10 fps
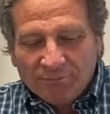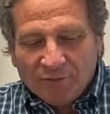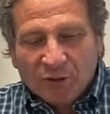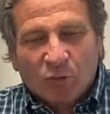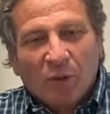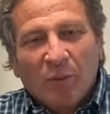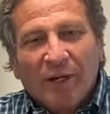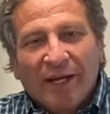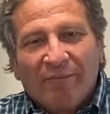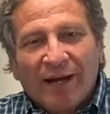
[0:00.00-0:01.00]
This way we
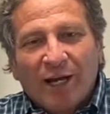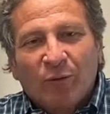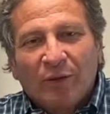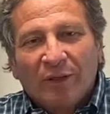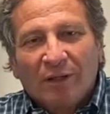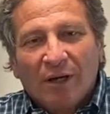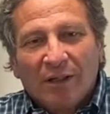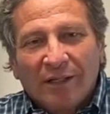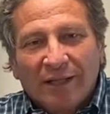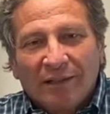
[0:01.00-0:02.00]
have accurate
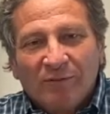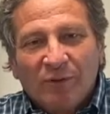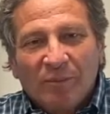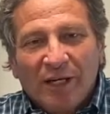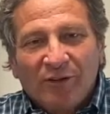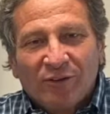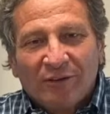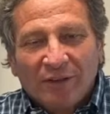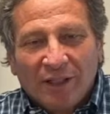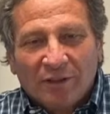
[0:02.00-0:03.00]
contact
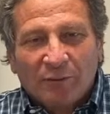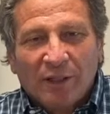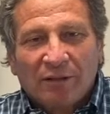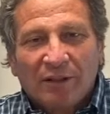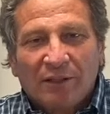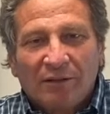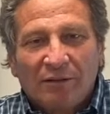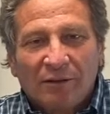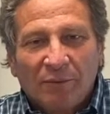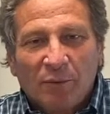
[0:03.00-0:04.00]
information, especially in
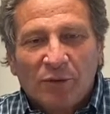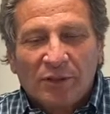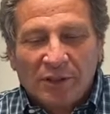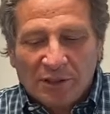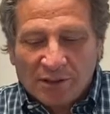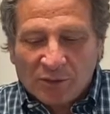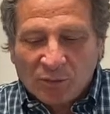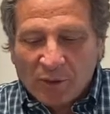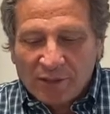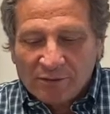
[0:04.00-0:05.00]
emergency
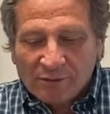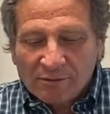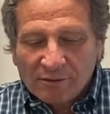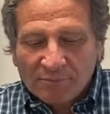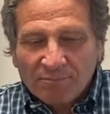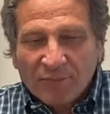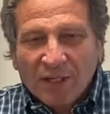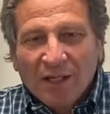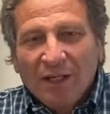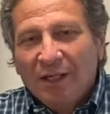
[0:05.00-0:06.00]
situations.
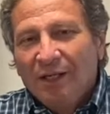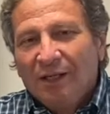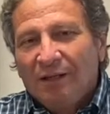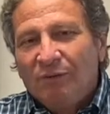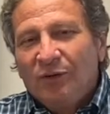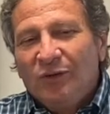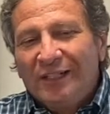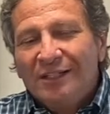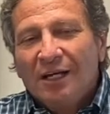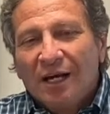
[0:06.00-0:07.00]
If you
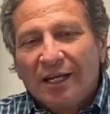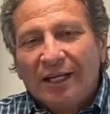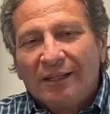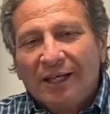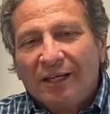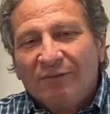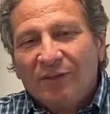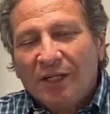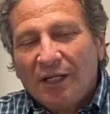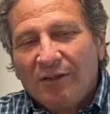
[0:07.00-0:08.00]
did not get that
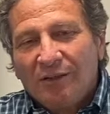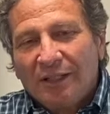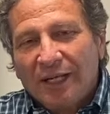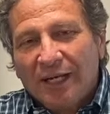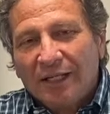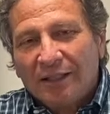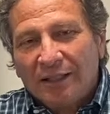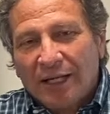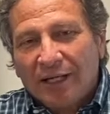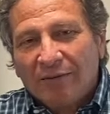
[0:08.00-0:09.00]
invitation to edit
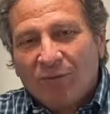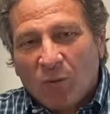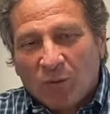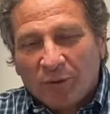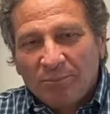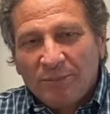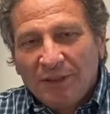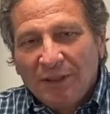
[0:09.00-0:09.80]
that form,